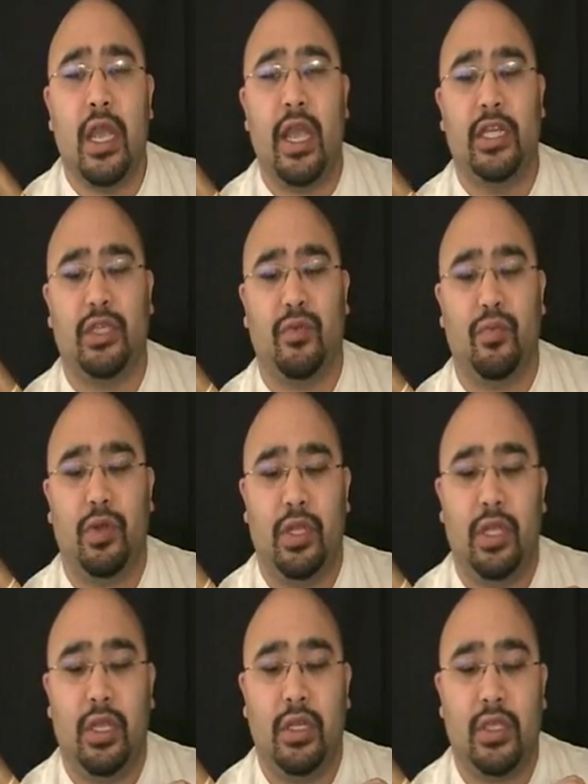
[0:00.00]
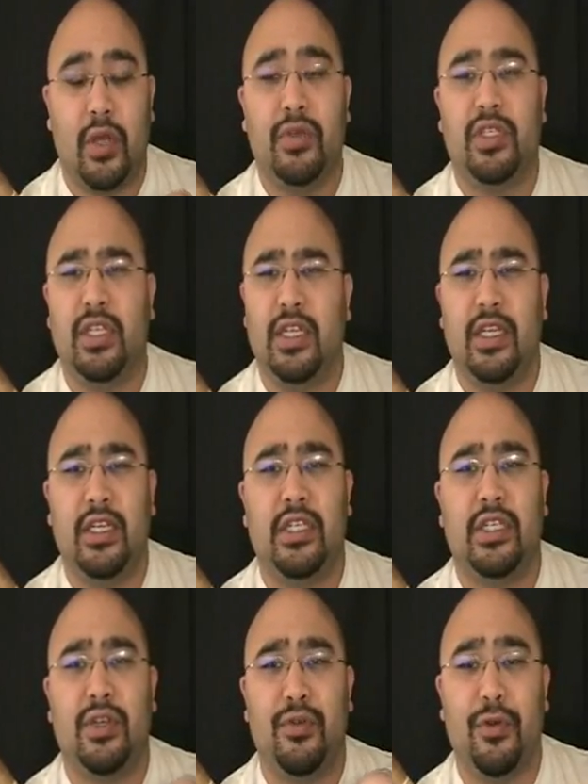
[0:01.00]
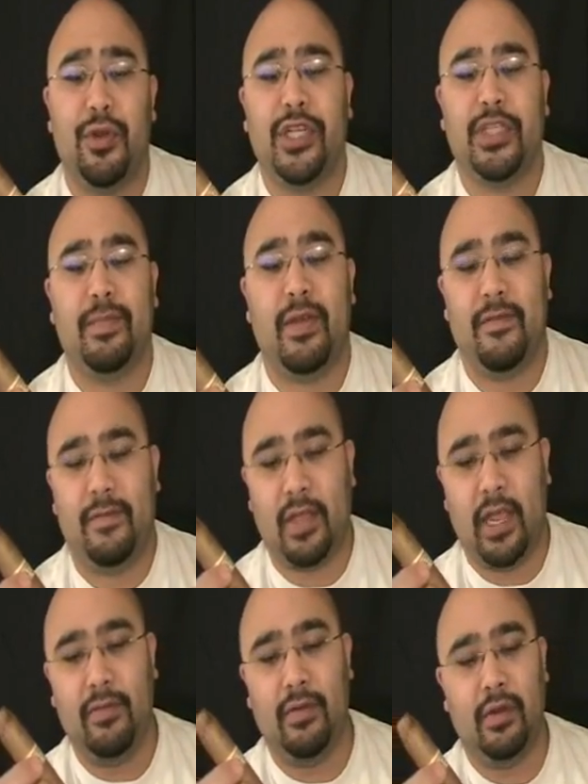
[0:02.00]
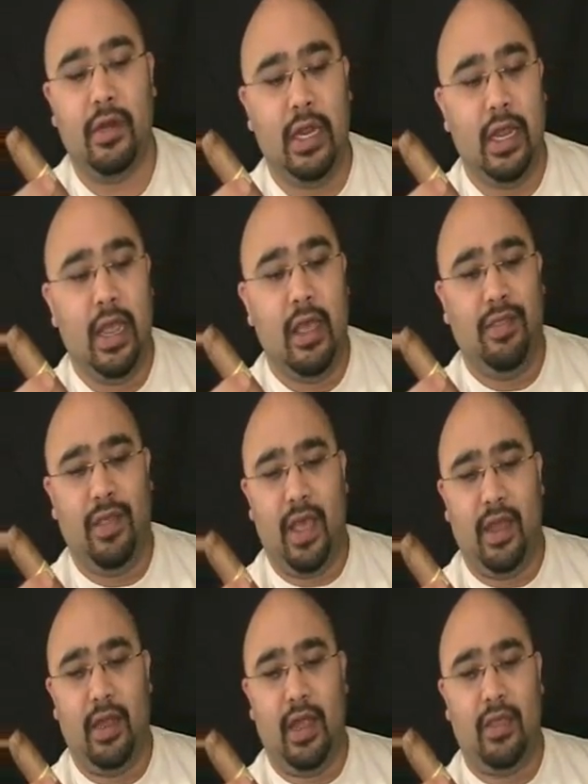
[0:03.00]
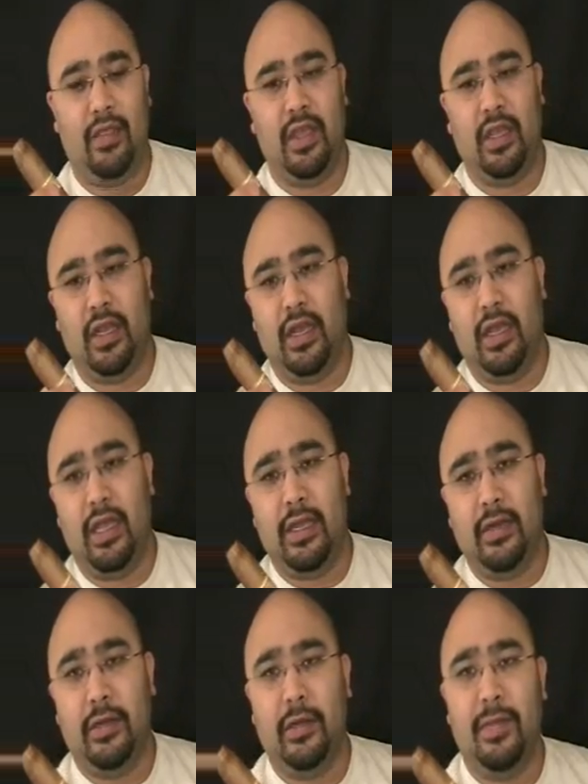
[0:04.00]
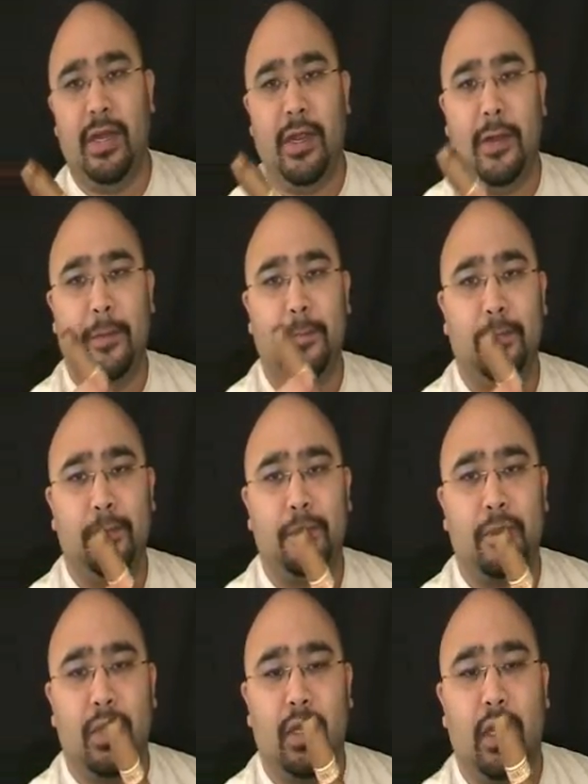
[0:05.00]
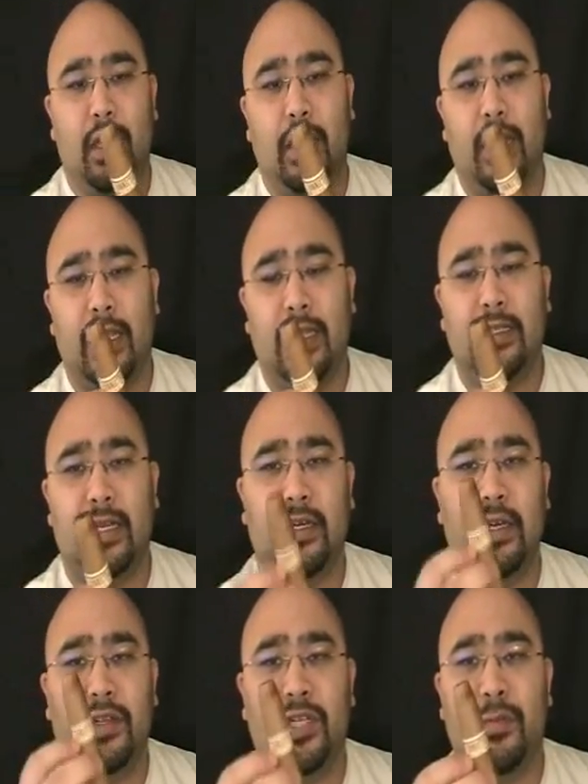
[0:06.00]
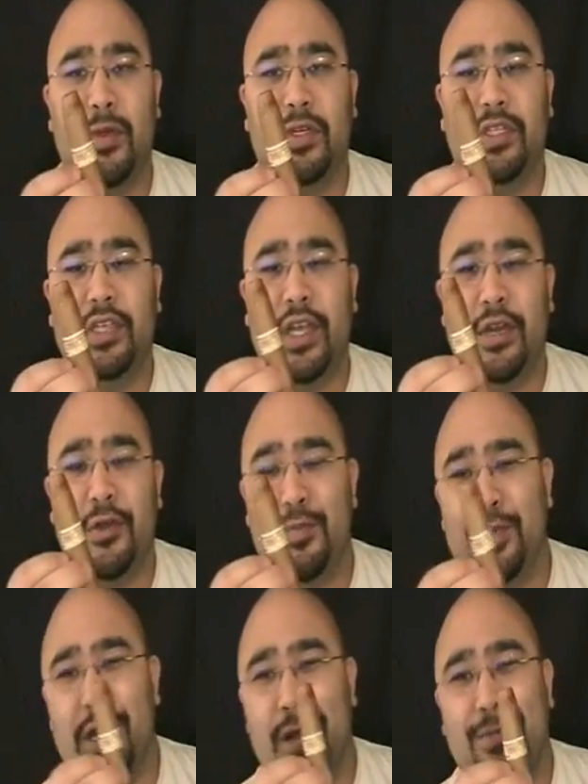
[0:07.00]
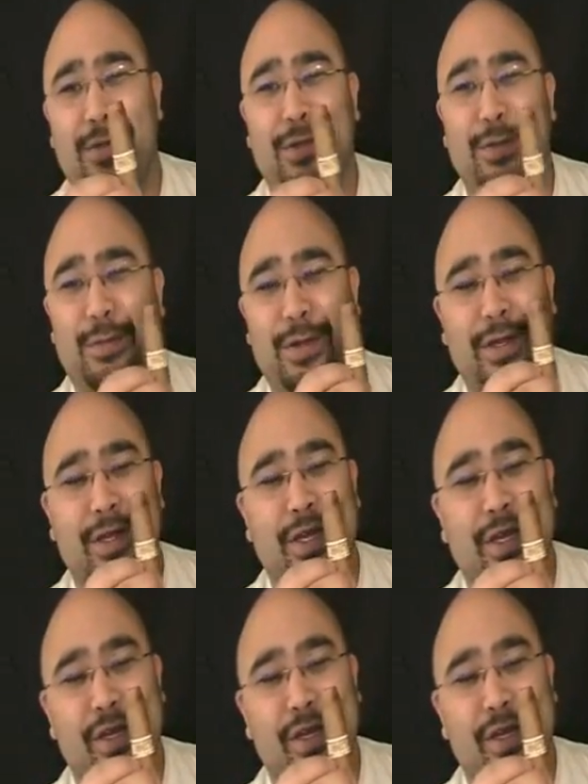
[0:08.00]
It's a really toasty-ish, crisp flavor that I think in a little bit here, like it's done in other smokes, is going to open up to a